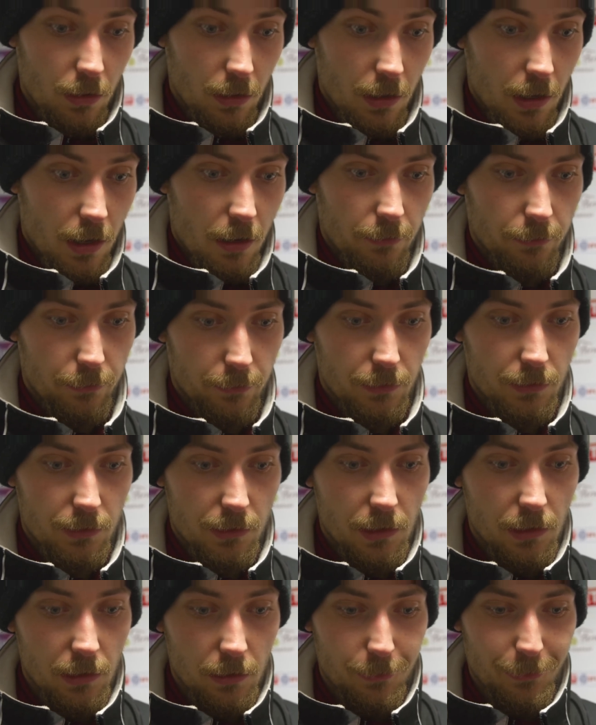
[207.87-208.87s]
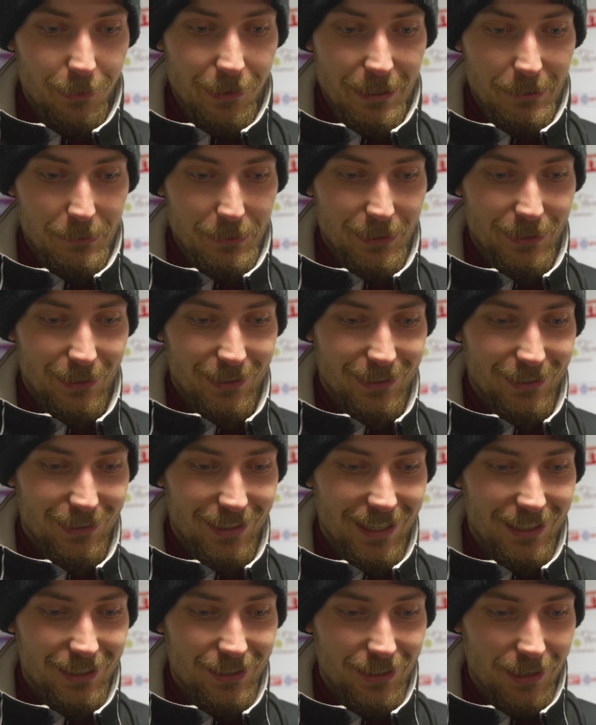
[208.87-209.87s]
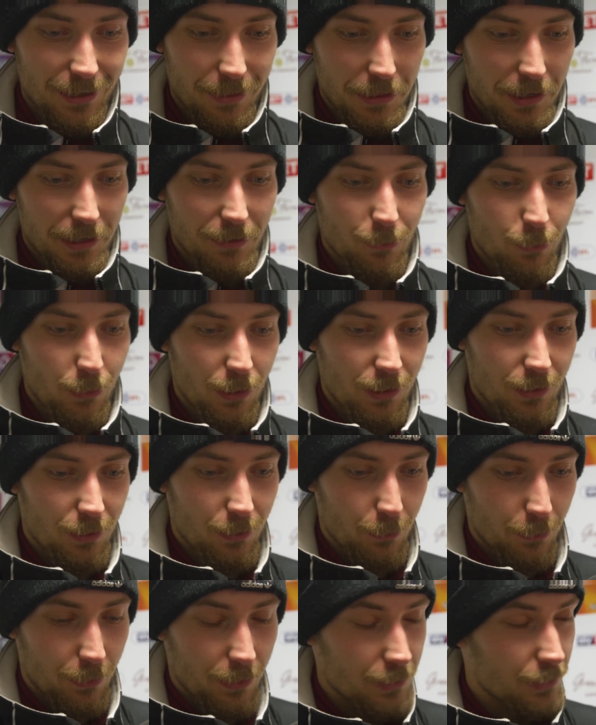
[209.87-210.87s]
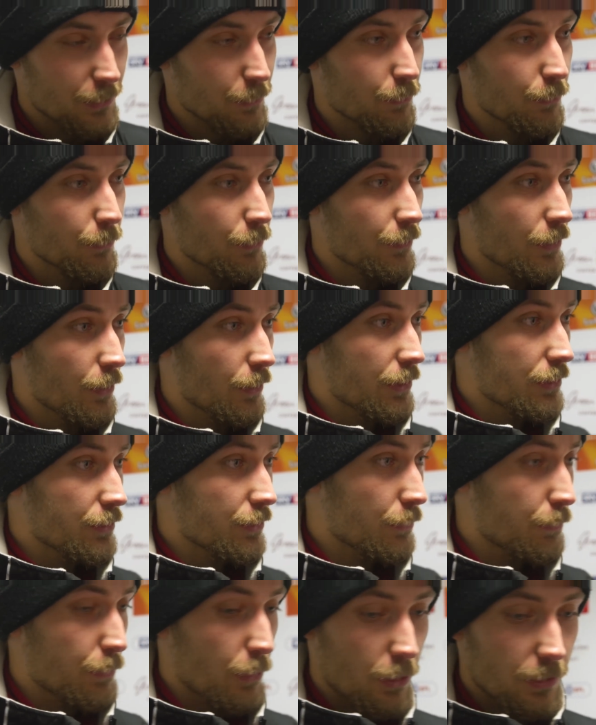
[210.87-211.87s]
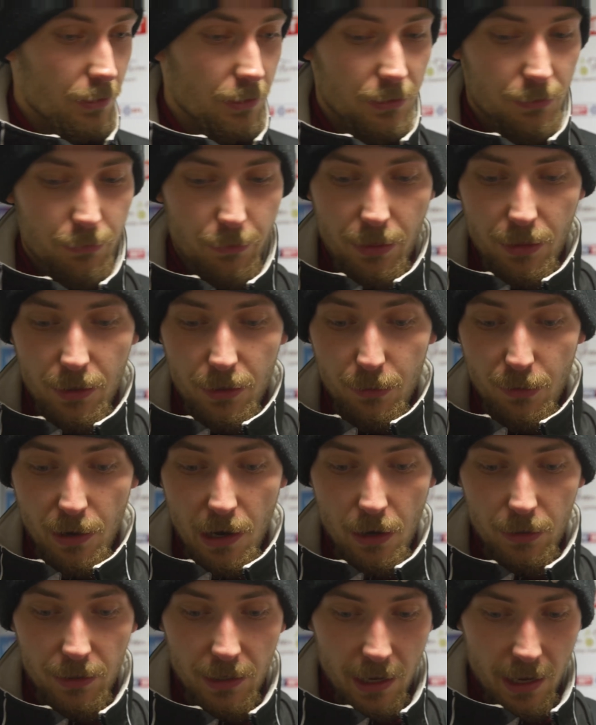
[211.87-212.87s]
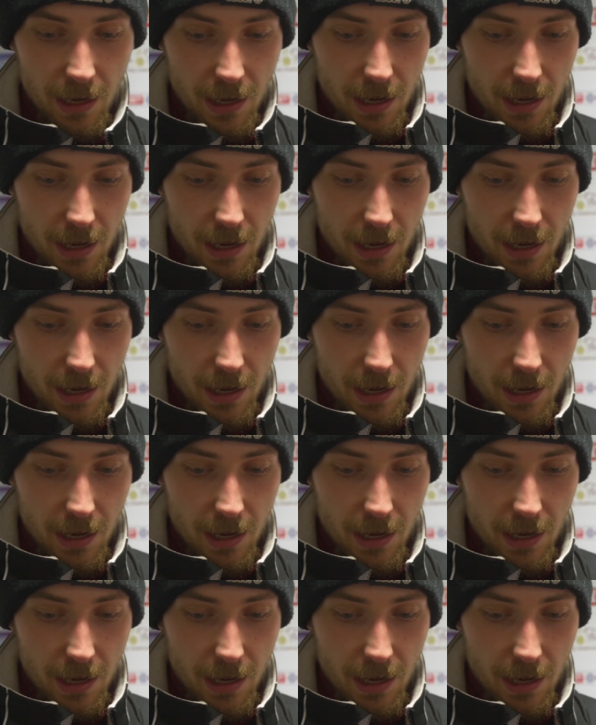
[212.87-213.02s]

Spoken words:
have still a very good connection, I think, with our supporters, with the crowd.